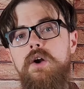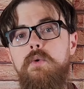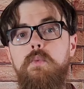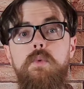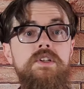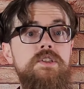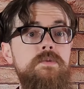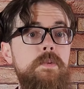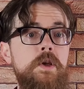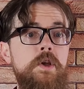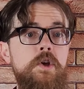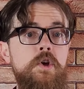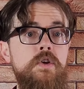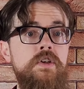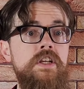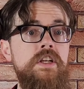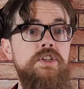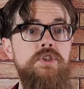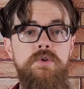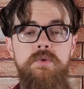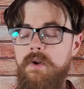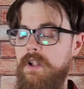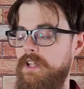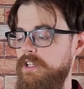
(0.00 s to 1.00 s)
What's Pinot
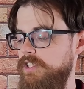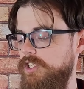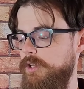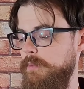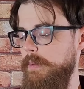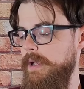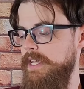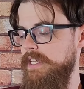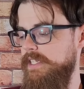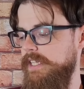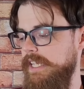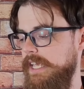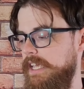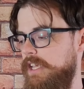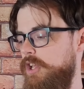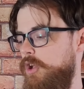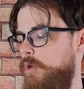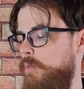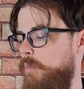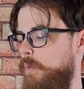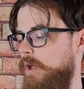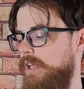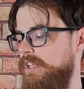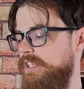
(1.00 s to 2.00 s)
de Charentes, you might say?
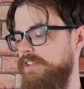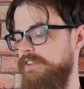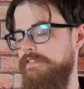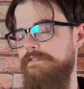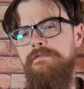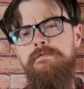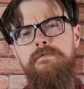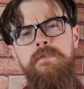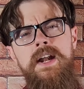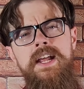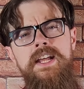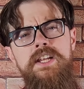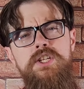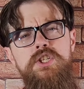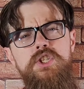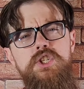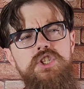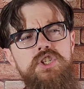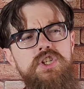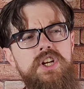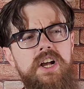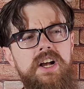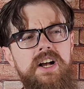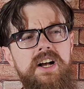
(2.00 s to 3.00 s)
Well, it's a
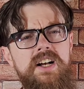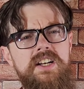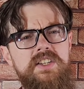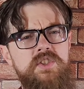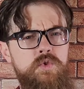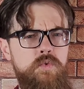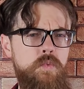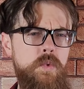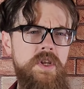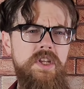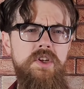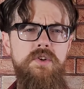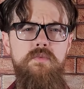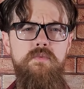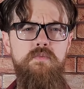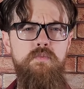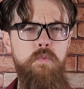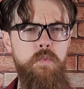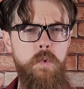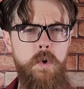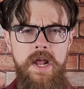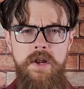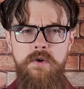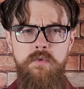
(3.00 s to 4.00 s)
French sweet
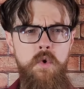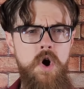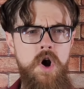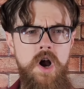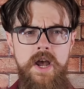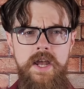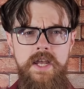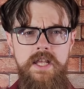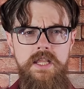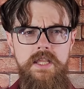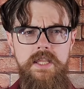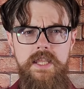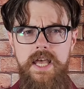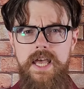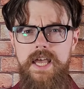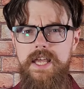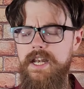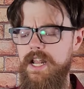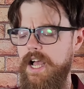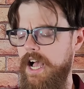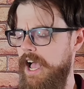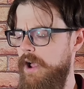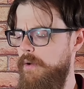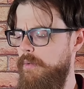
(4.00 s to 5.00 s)
red wine
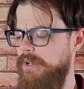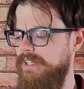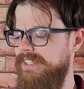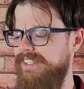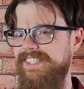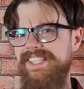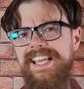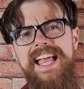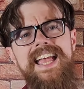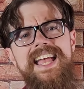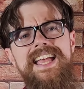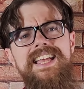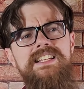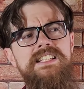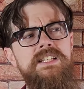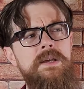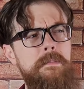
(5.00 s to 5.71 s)
that I would say,